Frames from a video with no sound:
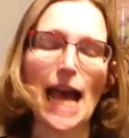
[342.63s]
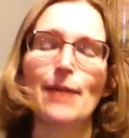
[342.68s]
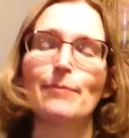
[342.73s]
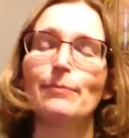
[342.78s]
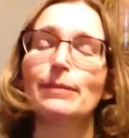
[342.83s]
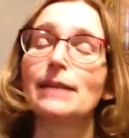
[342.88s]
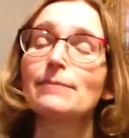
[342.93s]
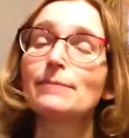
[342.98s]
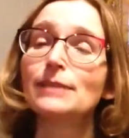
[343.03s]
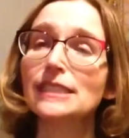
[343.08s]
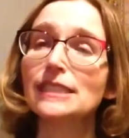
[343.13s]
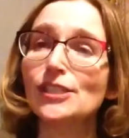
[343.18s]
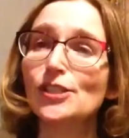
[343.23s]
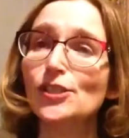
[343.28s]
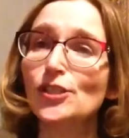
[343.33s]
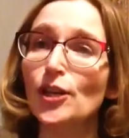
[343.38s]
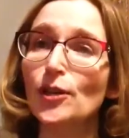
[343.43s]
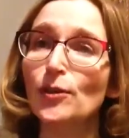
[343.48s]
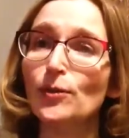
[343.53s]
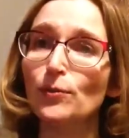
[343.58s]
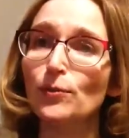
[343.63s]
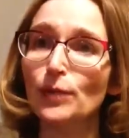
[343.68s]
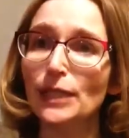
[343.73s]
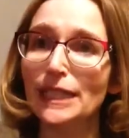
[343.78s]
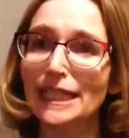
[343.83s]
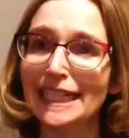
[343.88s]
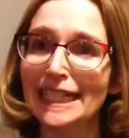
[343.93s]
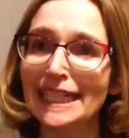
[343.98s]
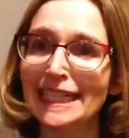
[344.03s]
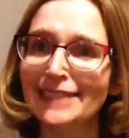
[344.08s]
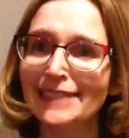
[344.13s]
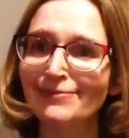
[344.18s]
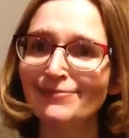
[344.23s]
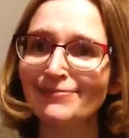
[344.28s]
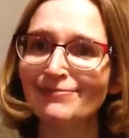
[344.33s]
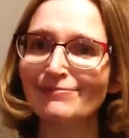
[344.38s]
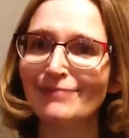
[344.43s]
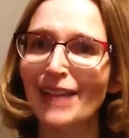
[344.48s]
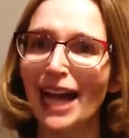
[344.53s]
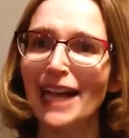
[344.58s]
but I'm going to start reading
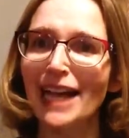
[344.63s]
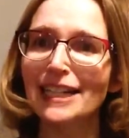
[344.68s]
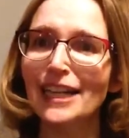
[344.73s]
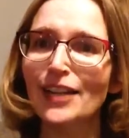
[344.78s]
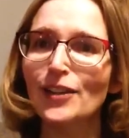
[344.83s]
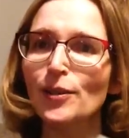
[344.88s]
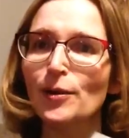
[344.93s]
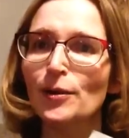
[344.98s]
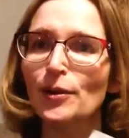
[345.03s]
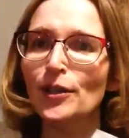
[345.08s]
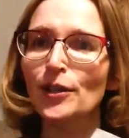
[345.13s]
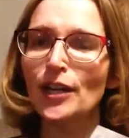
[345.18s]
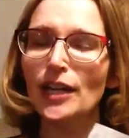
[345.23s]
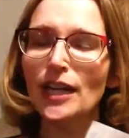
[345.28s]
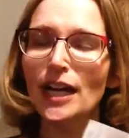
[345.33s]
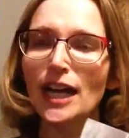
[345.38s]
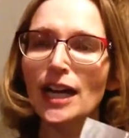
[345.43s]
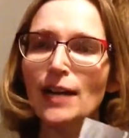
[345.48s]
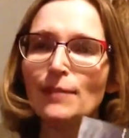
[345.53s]
another